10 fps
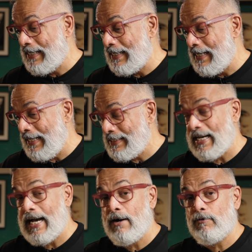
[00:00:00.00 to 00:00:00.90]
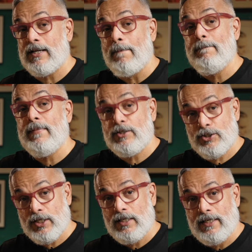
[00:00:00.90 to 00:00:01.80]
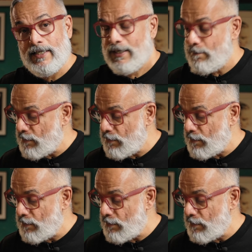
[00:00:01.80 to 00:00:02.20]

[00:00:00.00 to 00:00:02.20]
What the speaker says: let out measured